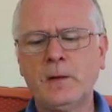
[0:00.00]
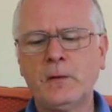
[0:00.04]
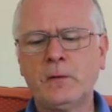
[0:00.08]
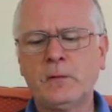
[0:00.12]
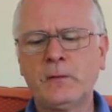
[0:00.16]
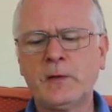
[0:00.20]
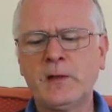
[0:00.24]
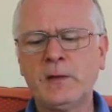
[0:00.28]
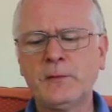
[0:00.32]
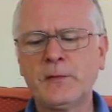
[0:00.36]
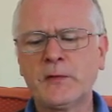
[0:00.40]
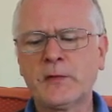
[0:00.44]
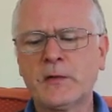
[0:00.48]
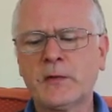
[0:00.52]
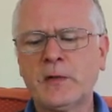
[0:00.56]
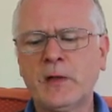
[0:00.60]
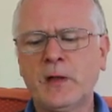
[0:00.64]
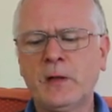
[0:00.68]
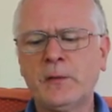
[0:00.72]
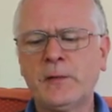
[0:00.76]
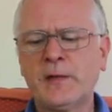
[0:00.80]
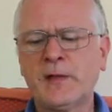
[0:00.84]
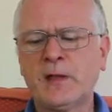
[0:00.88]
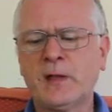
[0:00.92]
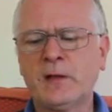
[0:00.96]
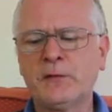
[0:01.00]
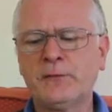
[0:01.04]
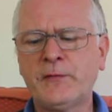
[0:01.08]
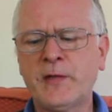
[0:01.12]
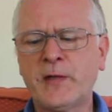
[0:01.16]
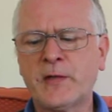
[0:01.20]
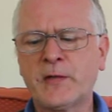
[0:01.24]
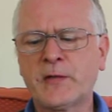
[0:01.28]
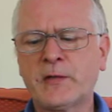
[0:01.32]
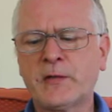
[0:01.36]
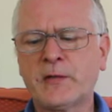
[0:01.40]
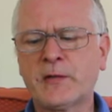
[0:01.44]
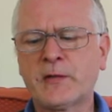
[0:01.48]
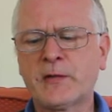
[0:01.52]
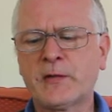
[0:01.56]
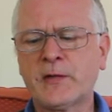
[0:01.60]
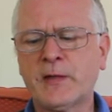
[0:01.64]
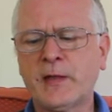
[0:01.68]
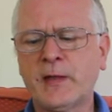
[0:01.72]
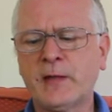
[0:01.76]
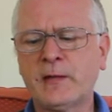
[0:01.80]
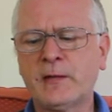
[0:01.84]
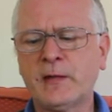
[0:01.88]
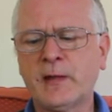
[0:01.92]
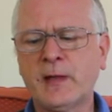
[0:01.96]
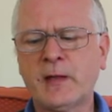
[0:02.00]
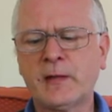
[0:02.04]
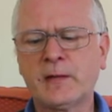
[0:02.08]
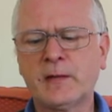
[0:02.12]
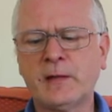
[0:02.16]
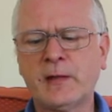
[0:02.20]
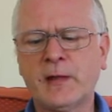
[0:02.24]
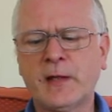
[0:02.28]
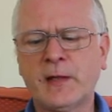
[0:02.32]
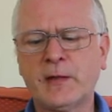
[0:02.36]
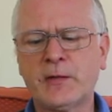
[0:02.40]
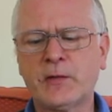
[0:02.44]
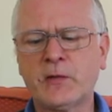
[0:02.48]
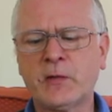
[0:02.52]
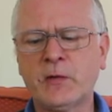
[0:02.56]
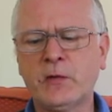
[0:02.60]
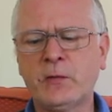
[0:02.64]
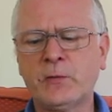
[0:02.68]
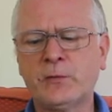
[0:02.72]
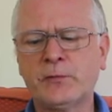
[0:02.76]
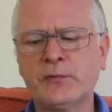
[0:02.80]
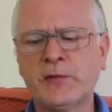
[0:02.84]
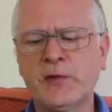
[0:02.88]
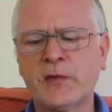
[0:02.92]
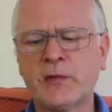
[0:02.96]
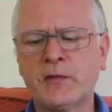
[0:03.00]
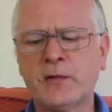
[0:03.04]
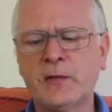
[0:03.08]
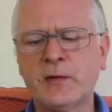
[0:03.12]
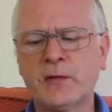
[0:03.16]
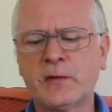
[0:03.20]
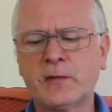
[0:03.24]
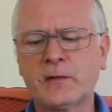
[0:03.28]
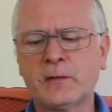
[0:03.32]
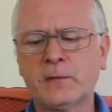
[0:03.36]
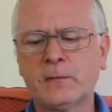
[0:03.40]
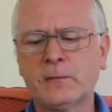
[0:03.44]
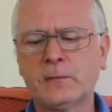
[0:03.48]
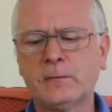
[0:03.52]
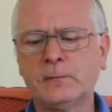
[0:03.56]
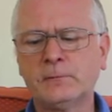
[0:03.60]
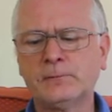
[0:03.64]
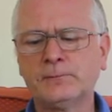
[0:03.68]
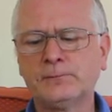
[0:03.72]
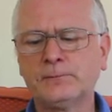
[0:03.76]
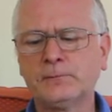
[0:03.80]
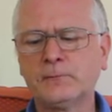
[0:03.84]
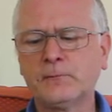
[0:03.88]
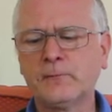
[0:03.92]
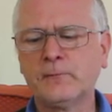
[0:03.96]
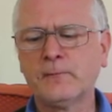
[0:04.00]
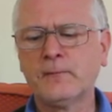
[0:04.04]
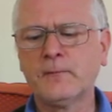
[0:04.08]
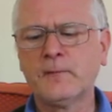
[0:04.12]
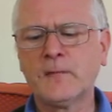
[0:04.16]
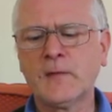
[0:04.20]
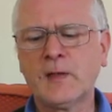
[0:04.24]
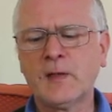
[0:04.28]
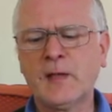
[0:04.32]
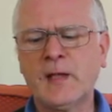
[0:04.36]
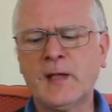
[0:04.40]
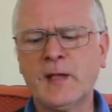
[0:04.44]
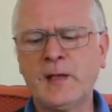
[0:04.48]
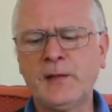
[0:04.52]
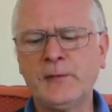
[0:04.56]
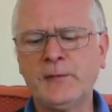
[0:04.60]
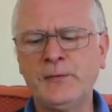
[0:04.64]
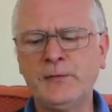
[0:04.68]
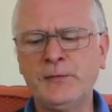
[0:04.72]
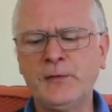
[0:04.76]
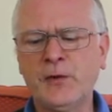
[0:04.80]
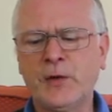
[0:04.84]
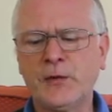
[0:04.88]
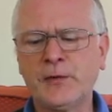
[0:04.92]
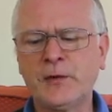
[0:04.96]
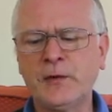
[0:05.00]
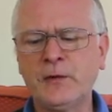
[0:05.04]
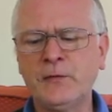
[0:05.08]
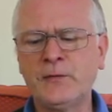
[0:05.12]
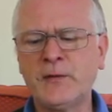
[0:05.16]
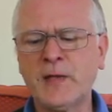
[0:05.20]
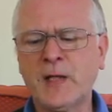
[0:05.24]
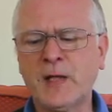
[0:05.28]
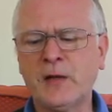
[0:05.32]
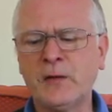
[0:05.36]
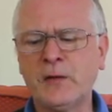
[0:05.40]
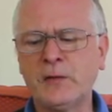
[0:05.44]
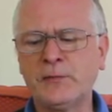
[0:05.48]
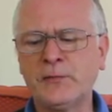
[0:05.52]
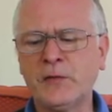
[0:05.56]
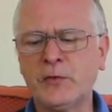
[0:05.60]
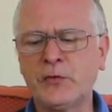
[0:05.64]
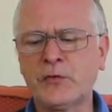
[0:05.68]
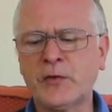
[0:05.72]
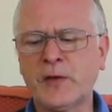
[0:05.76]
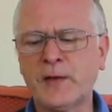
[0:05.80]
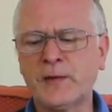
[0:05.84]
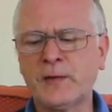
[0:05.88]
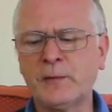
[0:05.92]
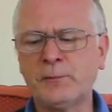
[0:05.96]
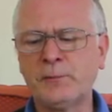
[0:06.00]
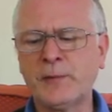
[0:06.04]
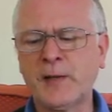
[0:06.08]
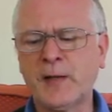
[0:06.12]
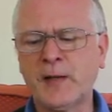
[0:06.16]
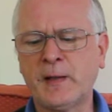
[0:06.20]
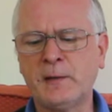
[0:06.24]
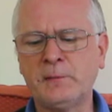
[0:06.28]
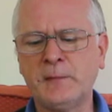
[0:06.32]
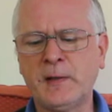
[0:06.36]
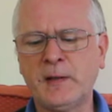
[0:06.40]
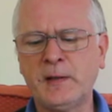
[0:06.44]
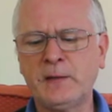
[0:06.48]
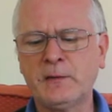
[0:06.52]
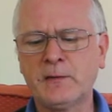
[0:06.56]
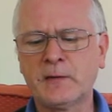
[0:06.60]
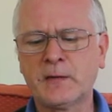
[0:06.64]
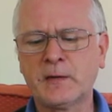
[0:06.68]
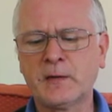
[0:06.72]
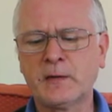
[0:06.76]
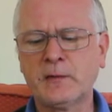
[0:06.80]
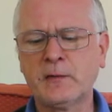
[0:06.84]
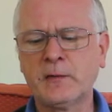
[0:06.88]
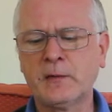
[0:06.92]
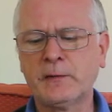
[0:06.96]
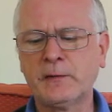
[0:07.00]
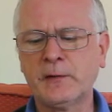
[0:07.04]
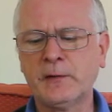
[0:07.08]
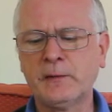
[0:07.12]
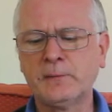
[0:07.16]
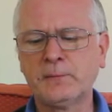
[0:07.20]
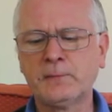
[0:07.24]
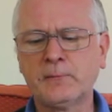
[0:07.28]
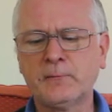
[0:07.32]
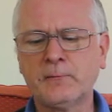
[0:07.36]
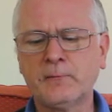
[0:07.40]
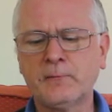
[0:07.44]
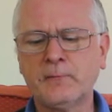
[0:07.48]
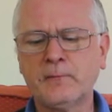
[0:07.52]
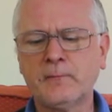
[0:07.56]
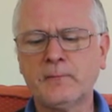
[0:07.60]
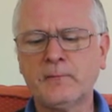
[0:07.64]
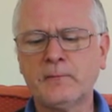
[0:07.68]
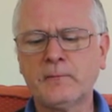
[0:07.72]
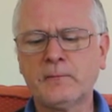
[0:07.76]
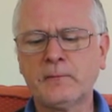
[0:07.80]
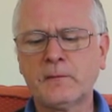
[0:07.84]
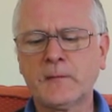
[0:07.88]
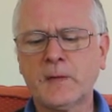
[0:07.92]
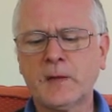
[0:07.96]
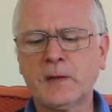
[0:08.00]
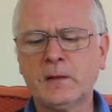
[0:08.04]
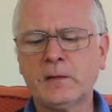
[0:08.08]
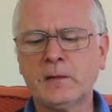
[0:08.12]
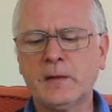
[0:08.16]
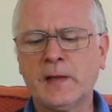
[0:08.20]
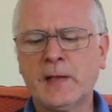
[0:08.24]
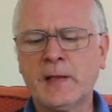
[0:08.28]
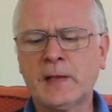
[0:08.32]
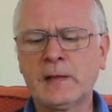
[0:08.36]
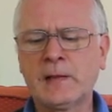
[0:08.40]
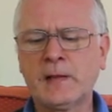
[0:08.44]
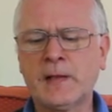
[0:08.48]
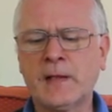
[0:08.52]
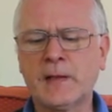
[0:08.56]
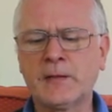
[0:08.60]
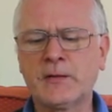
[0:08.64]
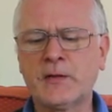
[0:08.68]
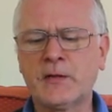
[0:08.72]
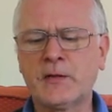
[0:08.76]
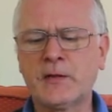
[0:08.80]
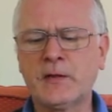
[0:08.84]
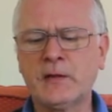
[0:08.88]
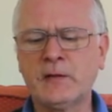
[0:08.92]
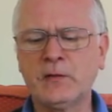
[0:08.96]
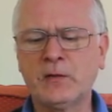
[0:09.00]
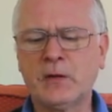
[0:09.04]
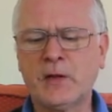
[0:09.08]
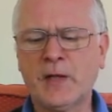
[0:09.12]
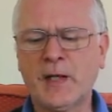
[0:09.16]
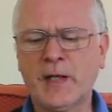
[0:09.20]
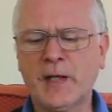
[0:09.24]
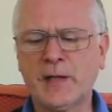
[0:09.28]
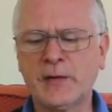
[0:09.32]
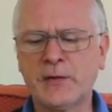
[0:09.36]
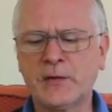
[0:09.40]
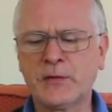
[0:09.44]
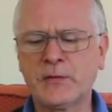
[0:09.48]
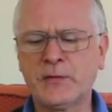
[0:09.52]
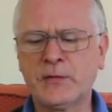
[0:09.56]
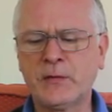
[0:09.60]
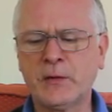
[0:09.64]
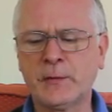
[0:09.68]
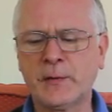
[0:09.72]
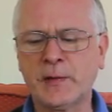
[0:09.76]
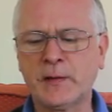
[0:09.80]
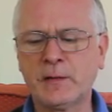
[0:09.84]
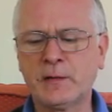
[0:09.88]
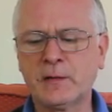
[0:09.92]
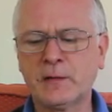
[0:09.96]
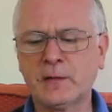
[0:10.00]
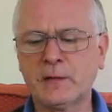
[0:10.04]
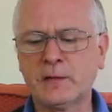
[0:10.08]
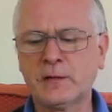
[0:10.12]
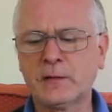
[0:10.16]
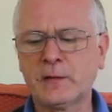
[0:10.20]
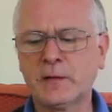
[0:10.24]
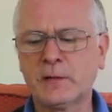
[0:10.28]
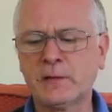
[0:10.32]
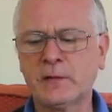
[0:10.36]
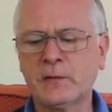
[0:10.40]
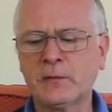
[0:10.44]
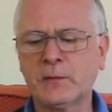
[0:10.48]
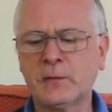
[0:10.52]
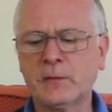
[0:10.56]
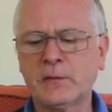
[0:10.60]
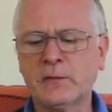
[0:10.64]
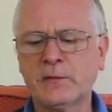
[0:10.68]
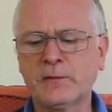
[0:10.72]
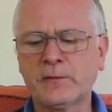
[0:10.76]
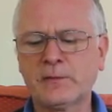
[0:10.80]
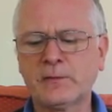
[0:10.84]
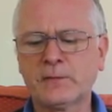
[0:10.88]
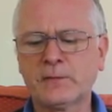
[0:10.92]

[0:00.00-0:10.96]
we must go with our wrists tied together like two prisoners." "I'll knock you down if you try to bind me," said Corin. "I'd like to see your Highness do it," said the dwarf.